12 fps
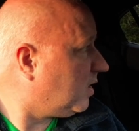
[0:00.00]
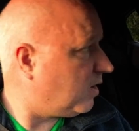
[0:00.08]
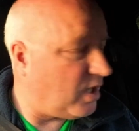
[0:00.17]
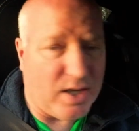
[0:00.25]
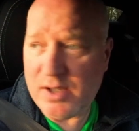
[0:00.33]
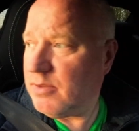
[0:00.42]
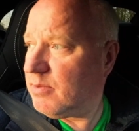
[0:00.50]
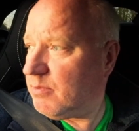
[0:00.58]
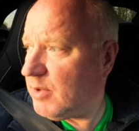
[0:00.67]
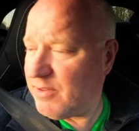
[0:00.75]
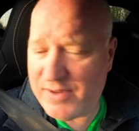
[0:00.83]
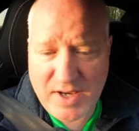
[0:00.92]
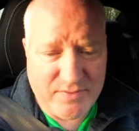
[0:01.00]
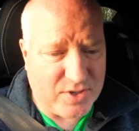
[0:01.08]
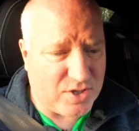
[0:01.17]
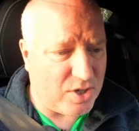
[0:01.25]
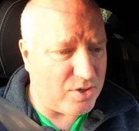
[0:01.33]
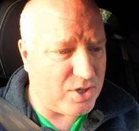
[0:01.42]
Now, my
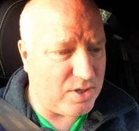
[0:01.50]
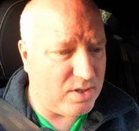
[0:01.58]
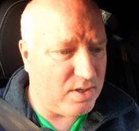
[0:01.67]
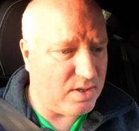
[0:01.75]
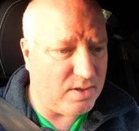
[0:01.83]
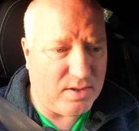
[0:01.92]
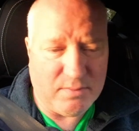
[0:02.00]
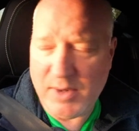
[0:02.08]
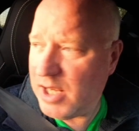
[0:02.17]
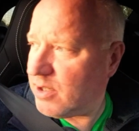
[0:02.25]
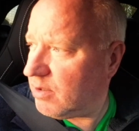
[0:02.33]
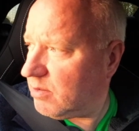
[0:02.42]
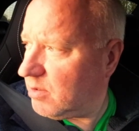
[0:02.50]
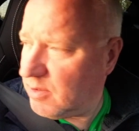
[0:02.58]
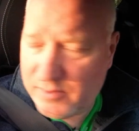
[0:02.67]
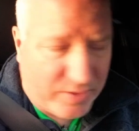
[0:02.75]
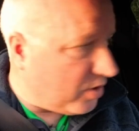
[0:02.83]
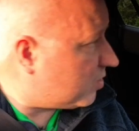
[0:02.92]
favourite junction, manual
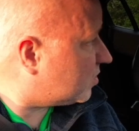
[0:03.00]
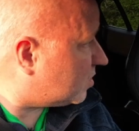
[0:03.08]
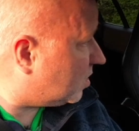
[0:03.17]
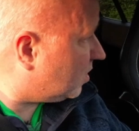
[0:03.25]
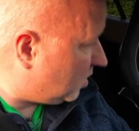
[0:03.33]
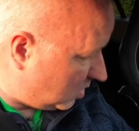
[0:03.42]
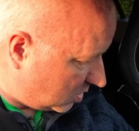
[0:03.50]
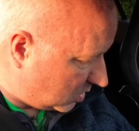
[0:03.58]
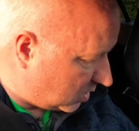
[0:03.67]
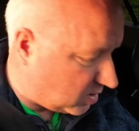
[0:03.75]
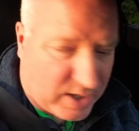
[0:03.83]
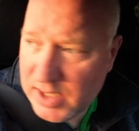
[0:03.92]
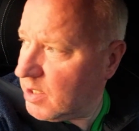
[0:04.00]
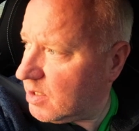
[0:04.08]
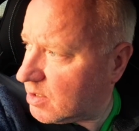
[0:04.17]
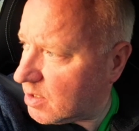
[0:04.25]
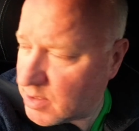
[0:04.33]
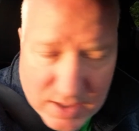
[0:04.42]
first. Let's get it
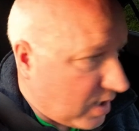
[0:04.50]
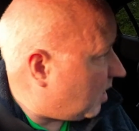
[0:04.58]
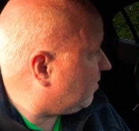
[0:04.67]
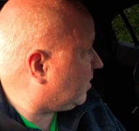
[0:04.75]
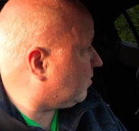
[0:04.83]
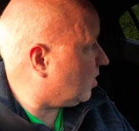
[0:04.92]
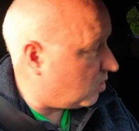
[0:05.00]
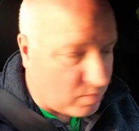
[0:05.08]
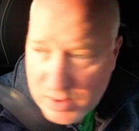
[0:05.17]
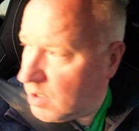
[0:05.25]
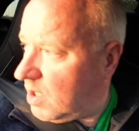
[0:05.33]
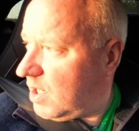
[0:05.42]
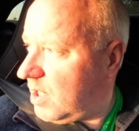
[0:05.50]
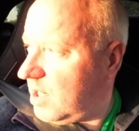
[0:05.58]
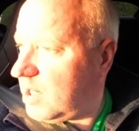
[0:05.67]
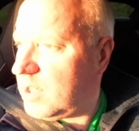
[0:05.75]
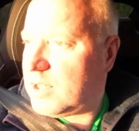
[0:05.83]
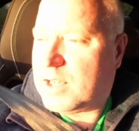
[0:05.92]
into dynamic mode,
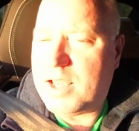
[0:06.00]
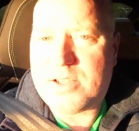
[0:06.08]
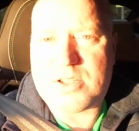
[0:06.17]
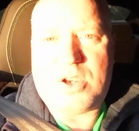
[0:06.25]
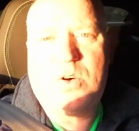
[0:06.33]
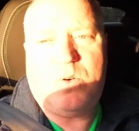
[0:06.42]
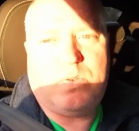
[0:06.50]
and let's go.